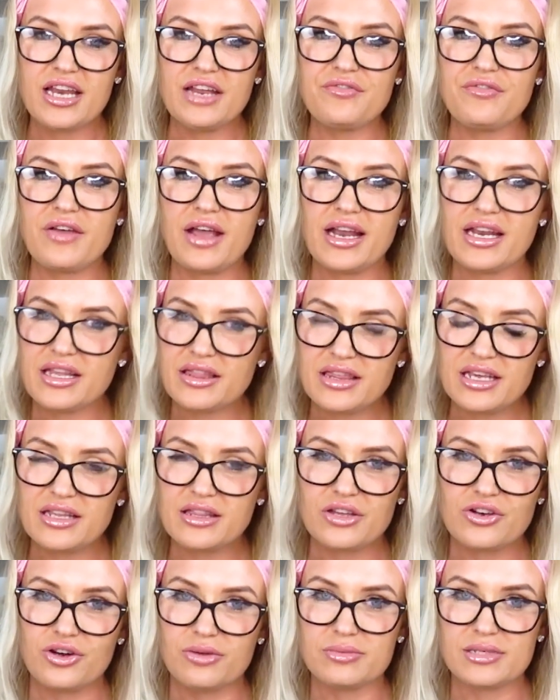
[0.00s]
And if
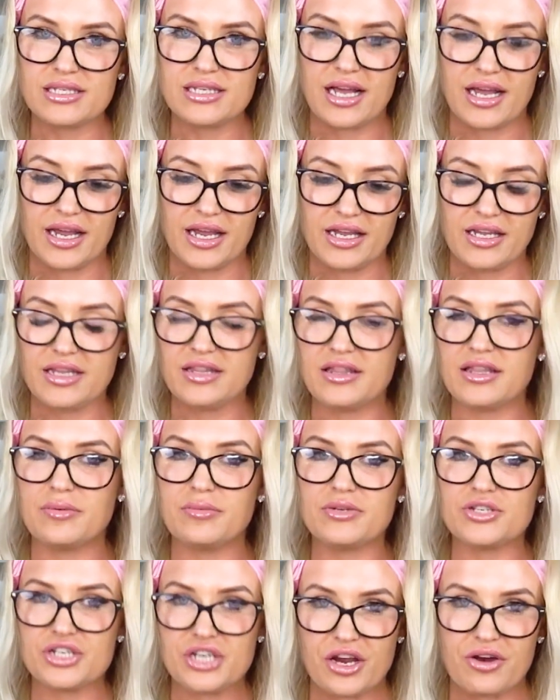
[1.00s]
anything that I'm saying in
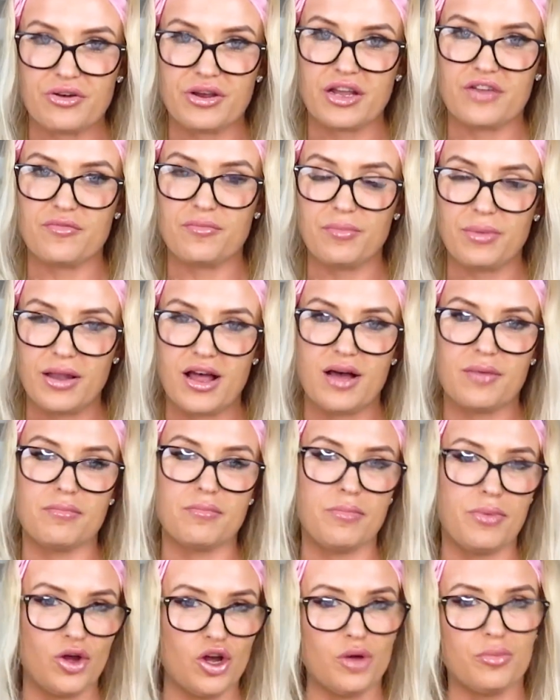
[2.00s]
the sharing of
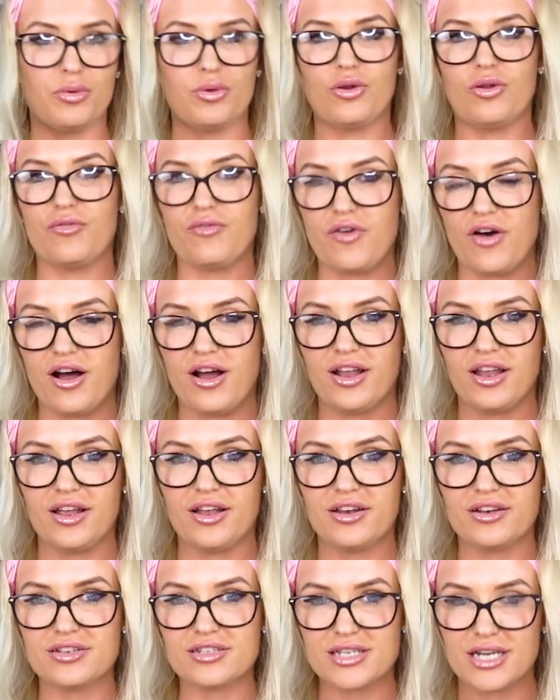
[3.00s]
plum, purple, or
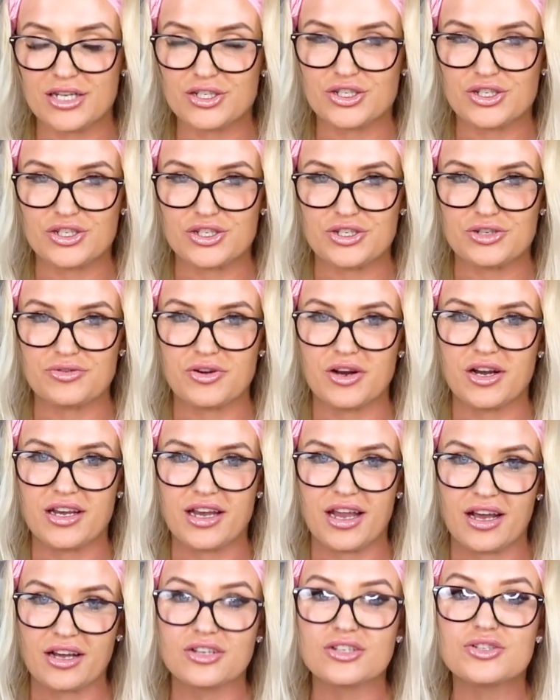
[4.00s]
violet touches you
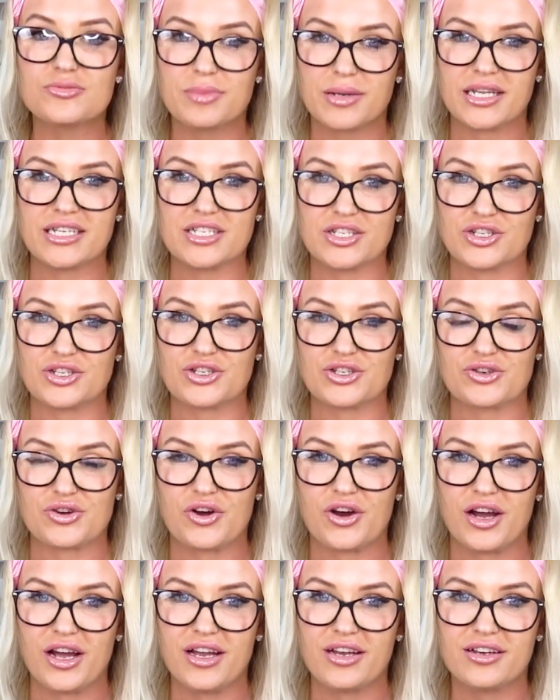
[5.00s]
right now, please just
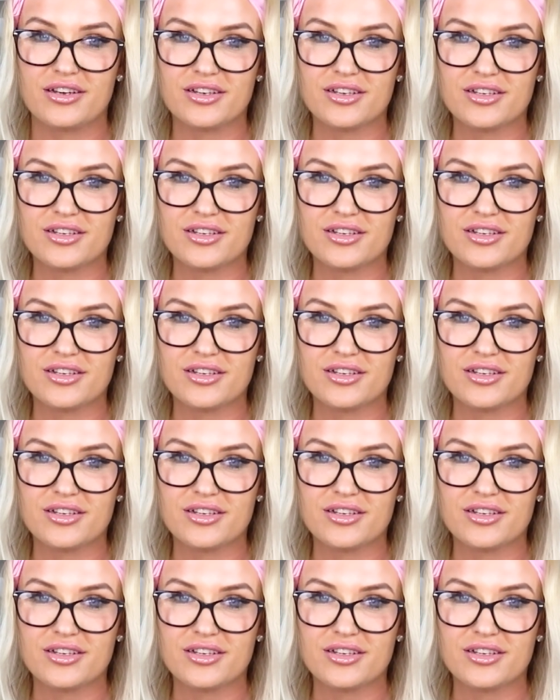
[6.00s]
try it.